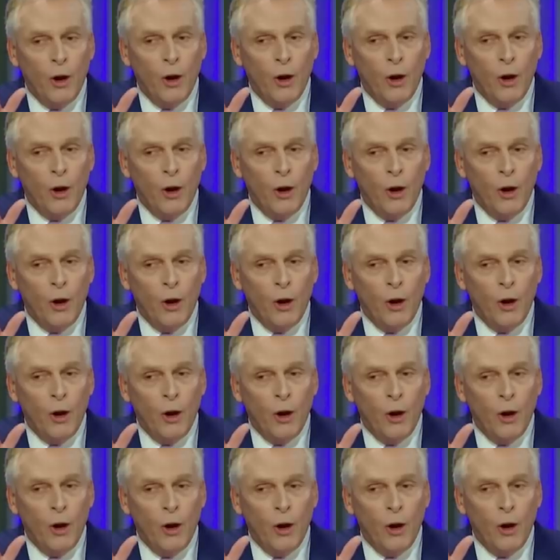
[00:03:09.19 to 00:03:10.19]

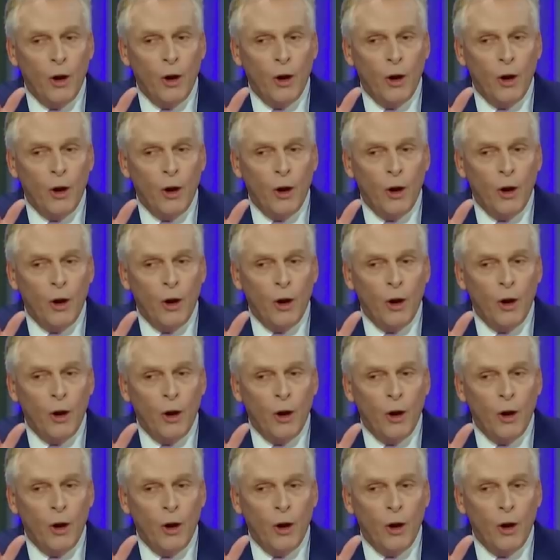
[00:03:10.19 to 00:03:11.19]

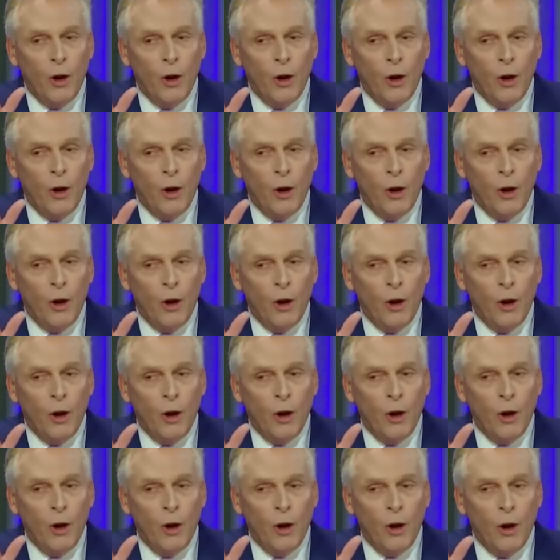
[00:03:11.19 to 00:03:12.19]

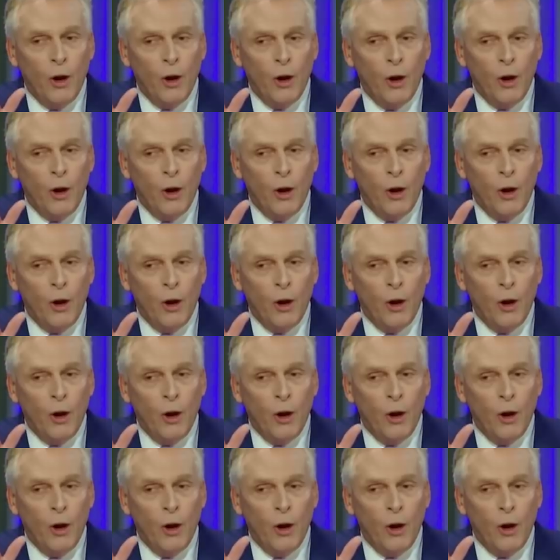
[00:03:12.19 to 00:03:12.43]
This person isn't speaking.